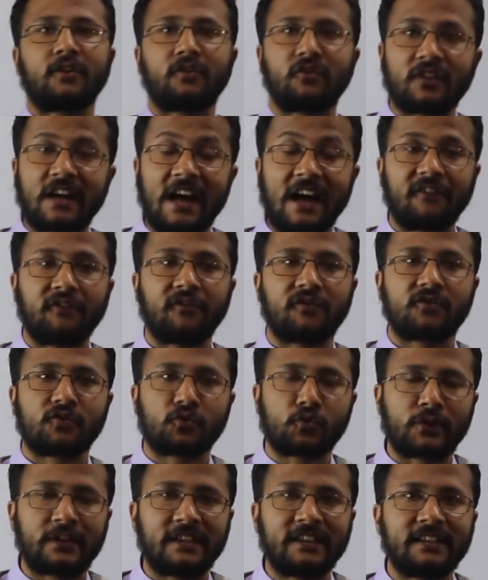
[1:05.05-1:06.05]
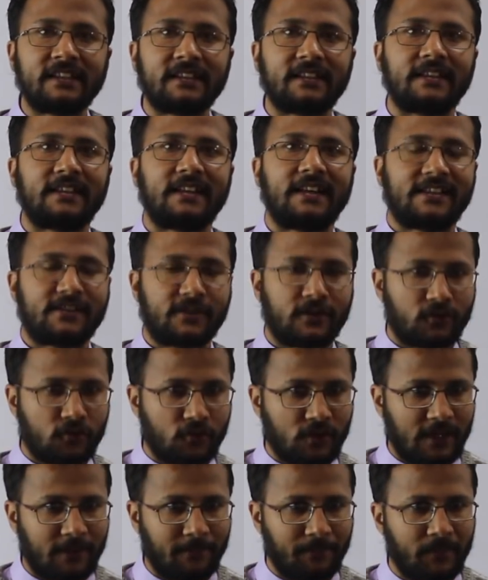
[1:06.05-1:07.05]
graph, tree,
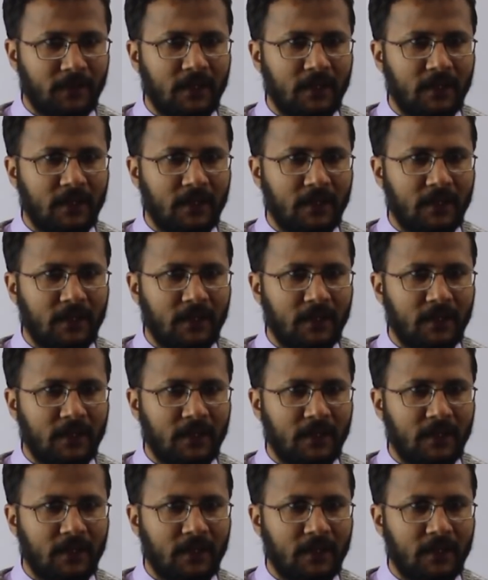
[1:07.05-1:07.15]
etc.